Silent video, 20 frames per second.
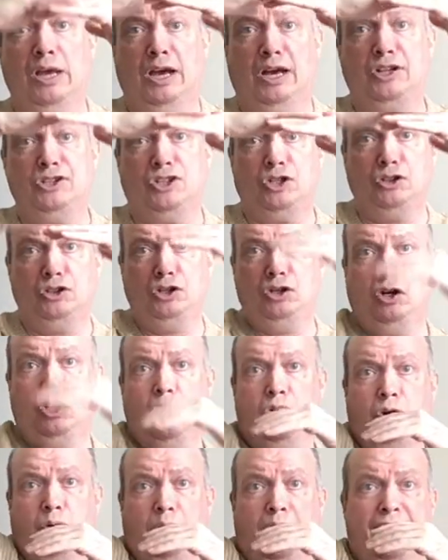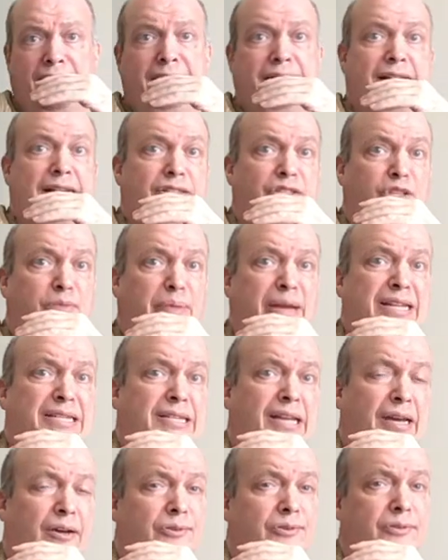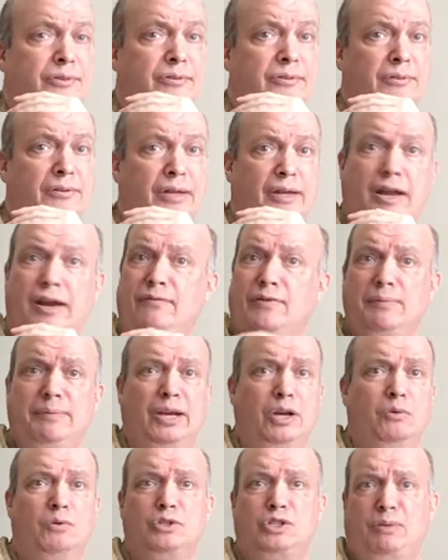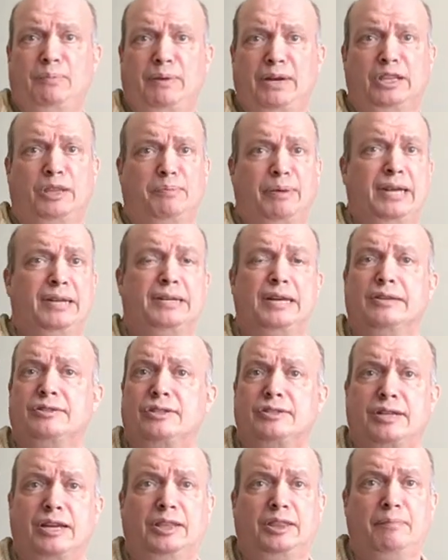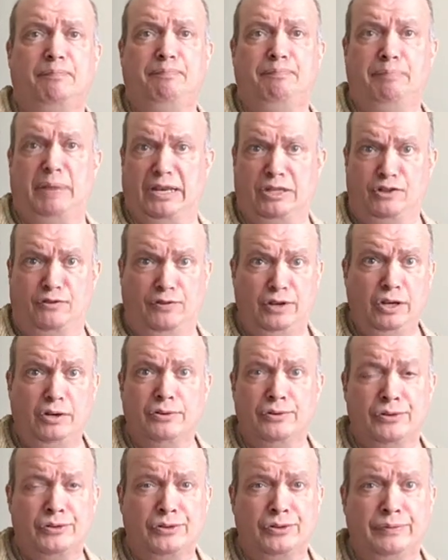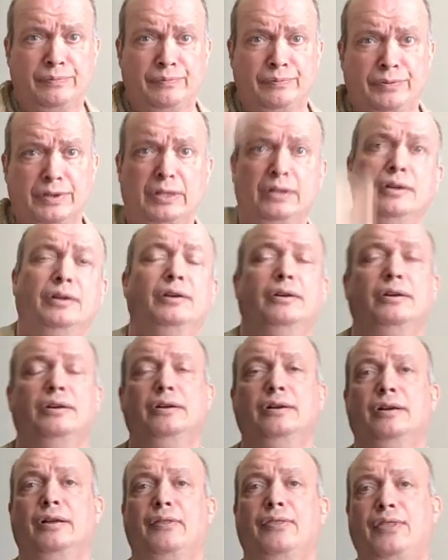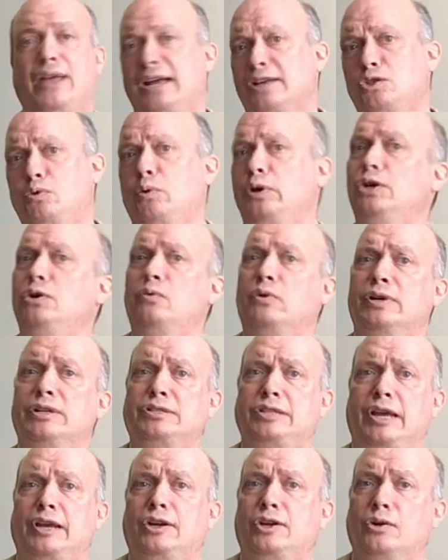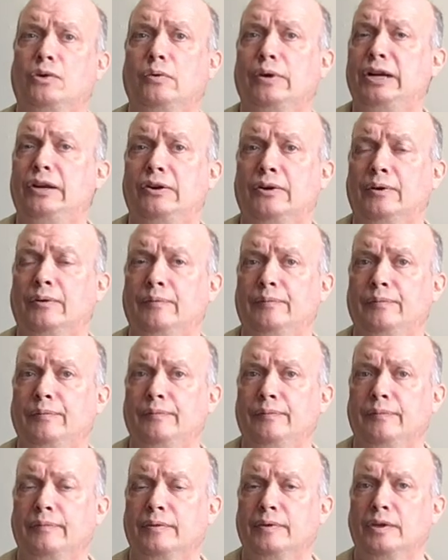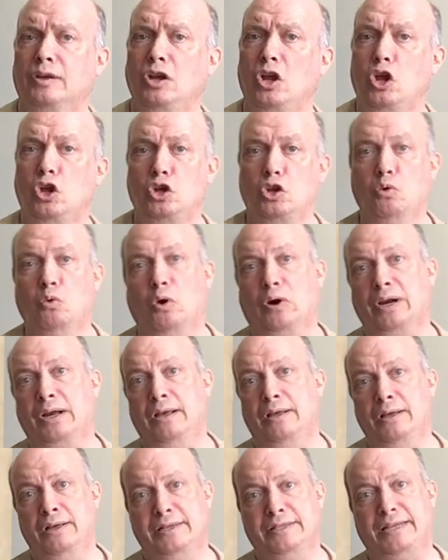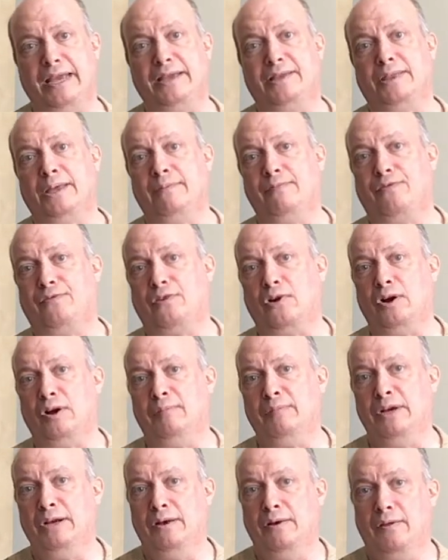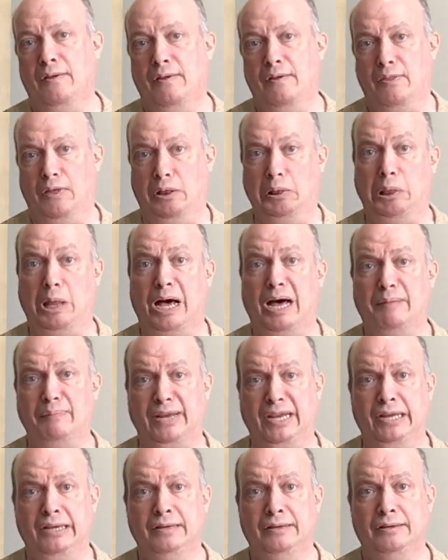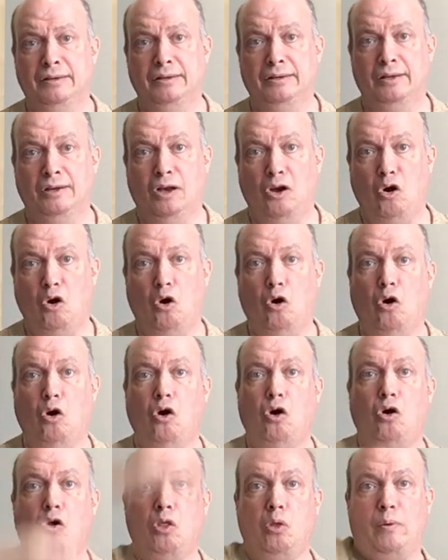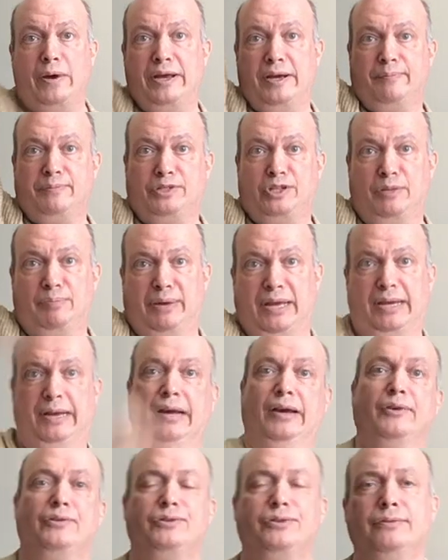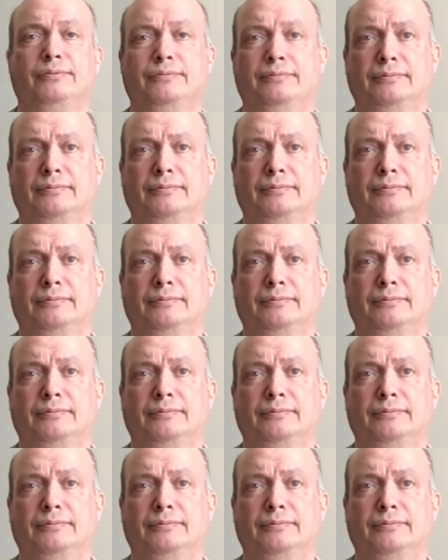until you go and you get to the penthouse. Everybody wants to be at the penthouse. It's got the best views. That's where you want to take your reader. You want to take them from the lobby all the way up to the penthouse.